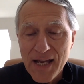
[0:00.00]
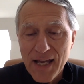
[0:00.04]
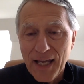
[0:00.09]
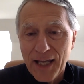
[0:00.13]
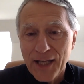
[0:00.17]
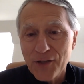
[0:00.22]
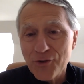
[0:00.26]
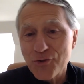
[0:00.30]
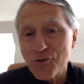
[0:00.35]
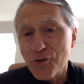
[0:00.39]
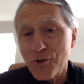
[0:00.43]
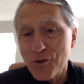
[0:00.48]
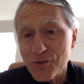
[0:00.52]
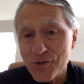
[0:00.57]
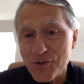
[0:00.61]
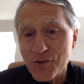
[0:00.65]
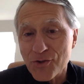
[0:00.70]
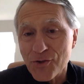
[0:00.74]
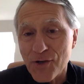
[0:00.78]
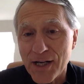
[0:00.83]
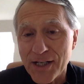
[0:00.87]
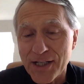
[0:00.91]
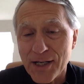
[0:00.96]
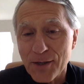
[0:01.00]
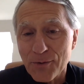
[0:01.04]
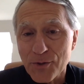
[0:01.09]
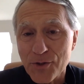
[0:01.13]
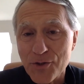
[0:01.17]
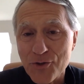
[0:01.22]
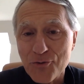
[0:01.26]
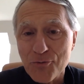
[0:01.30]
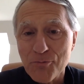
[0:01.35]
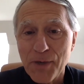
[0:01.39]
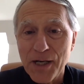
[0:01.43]
And to construct our
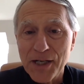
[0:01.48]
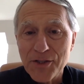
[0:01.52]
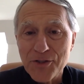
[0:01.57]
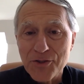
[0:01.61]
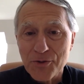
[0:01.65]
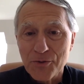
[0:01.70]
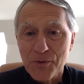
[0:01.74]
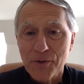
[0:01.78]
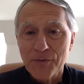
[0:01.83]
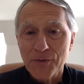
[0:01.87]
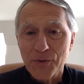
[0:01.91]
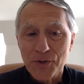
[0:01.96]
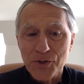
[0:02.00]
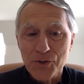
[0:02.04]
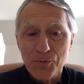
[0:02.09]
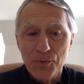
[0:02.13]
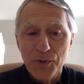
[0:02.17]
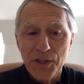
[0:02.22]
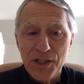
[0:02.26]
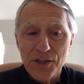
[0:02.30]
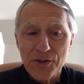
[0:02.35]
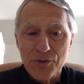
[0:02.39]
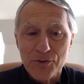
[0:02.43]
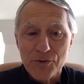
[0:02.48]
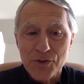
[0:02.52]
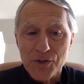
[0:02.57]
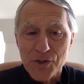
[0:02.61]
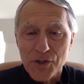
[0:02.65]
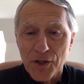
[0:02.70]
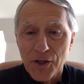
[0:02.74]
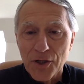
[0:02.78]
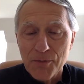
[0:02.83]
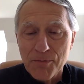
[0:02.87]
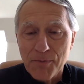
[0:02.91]
2x2, of course, we need to
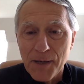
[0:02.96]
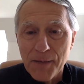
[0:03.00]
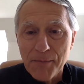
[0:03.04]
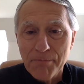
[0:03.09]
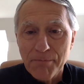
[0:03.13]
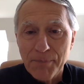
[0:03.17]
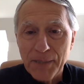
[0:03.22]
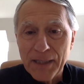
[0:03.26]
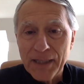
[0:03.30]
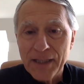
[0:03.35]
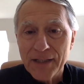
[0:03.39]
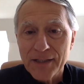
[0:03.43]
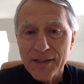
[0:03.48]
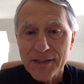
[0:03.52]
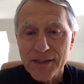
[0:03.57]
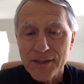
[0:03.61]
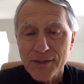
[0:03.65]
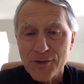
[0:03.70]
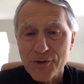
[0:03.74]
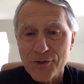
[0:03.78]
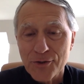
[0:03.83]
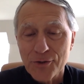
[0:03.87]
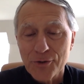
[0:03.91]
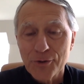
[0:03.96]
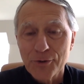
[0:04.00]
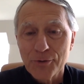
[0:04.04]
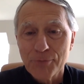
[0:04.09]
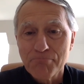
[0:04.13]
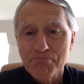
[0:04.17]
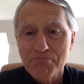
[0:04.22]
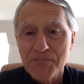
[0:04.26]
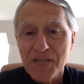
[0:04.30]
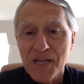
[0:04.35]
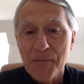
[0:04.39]
start by picking the
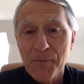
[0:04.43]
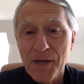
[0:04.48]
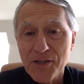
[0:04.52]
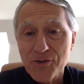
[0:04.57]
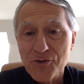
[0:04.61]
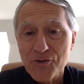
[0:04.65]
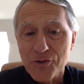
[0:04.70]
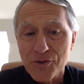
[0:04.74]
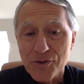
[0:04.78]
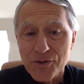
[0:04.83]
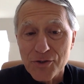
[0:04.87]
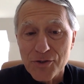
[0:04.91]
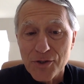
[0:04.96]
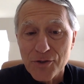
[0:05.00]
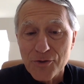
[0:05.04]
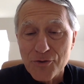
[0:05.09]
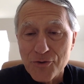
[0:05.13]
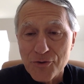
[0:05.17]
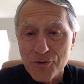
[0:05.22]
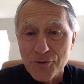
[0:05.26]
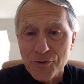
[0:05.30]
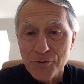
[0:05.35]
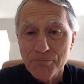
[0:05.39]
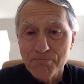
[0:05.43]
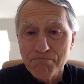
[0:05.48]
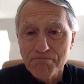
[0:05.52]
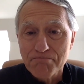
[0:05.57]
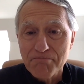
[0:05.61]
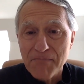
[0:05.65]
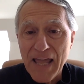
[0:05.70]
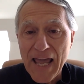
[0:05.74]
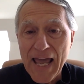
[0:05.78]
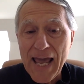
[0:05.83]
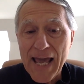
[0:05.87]
two dimensions, the two
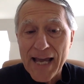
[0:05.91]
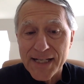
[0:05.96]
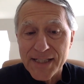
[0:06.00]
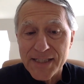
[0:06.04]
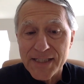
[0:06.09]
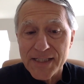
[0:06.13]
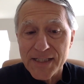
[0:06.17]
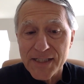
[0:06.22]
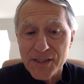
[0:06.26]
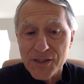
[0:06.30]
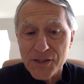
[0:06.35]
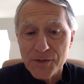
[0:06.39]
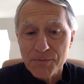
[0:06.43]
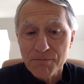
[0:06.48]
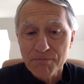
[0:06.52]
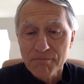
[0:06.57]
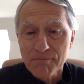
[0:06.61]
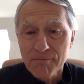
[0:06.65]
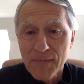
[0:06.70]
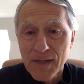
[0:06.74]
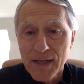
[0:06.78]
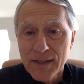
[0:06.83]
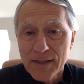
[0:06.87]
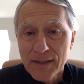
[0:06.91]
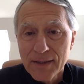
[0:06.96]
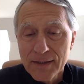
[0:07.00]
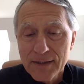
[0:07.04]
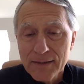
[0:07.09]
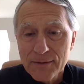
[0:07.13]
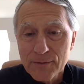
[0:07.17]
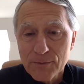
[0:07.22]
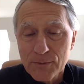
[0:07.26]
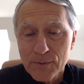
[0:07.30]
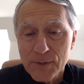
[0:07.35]
axes,
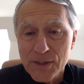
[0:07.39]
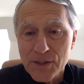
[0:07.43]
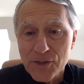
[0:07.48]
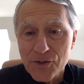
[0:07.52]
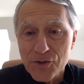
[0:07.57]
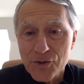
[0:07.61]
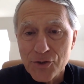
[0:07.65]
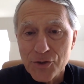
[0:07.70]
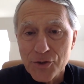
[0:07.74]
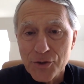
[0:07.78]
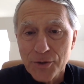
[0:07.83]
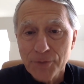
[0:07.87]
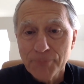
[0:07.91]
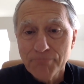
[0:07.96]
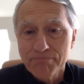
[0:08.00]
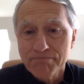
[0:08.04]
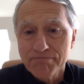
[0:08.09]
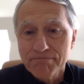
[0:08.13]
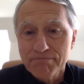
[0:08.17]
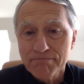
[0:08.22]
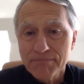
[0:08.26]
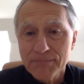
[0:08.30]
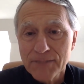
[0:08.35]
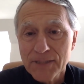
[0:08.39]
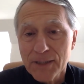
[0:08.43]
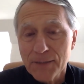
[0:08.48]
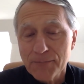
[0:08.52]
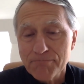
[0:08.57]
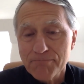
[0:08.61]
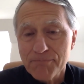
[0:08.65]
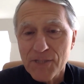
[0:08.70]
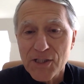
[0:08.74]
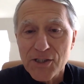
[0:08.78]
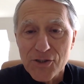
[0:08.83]
which,
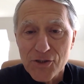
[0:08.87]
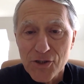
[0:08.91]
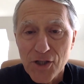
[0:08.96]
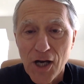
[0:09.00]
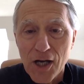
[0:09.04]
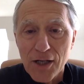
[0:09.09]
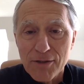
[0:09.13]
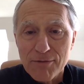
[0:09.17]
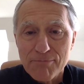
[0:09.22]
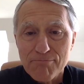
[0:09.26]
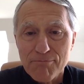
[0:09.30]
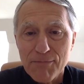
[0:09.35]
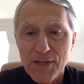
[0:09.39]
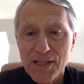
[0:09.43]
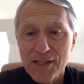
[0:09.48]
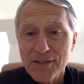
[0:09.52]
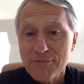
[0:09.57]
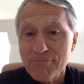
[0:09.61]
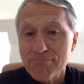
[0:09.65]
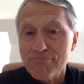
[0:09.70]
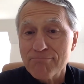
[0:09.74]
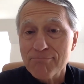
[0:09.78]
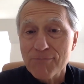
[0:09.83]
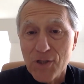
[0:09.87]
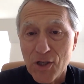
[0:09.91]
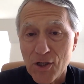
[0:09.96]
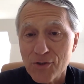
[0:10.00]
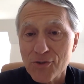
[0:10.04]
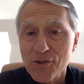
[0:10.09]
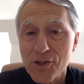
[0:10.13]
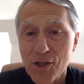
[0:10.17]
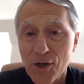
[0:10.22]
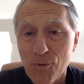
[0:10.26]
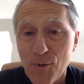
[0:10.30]
is not
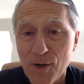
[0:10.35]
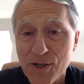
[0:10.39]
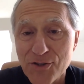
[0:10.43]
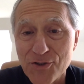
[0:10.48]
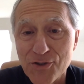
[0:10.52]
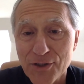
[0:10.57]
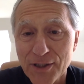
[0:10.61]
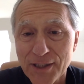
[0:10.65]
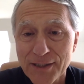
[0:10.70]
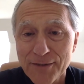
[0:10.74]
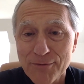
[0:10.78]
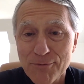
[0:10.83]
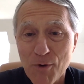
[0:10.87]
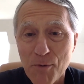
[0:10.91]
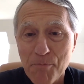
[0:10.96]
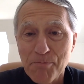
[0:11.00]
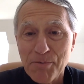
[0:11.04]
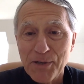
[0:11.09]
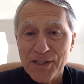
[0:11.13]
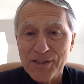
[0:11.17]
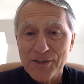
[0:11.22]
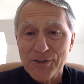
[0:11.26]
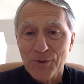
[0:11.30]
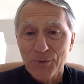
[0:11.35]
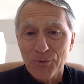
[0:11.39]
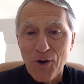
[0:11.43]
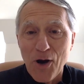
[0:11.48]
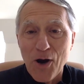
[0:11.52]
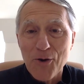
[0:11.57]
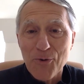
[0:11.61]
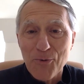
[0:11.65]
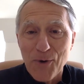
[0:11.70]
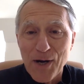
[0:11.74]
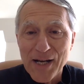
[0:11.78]
inconsequential. If we pick the
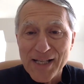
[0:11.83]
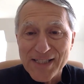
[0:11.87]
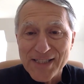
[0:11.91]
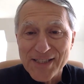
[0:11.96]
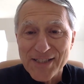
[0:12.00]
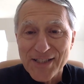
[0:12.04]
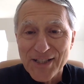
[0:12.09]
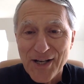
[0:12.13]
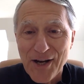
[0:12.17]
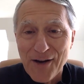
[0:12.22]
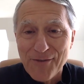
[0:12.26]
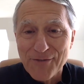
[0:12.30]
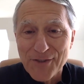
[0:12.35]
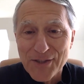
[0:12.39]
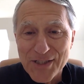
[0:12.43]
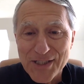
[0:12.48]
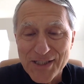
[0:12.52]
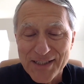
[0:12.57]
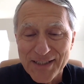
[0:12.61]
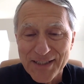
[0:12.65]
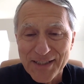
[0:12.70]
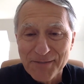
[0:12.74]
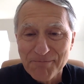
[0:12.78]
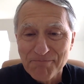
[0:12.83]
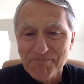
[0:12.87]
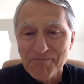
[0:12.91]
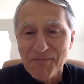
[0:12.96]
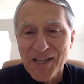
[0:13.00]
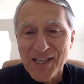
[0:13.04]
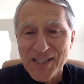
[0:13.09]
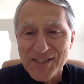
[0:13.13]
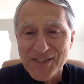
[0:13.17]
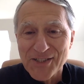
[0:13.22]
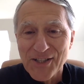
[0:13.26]
wrong ones, then obviously
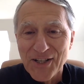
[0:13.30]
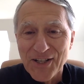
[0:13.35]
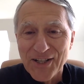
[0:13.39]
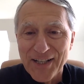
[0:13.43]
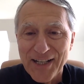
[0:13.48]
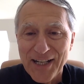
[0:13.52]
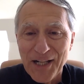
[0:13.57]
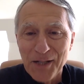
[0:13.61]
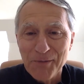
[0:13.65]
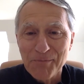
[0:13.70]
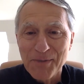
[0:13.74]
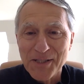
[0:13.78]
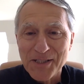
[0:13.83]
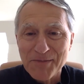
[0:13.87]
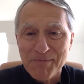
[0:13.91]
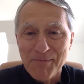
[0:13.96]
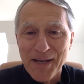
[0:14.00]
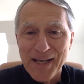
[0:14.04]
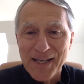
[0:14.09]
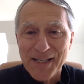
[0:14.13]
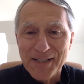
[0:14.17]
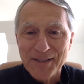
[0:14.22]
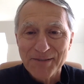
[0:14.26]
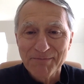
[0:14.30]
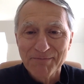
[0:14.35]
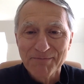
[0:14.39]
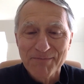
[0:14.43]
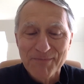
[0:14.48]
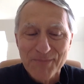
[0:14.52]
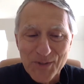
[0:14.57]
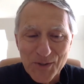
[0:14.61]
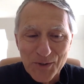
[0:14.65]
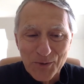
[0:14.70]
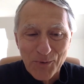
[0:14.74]
it's not going to help us make
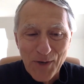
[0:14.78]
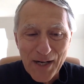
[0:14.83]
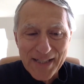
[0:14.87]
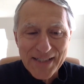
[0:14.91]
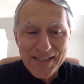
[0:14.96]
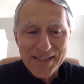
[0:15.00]
the right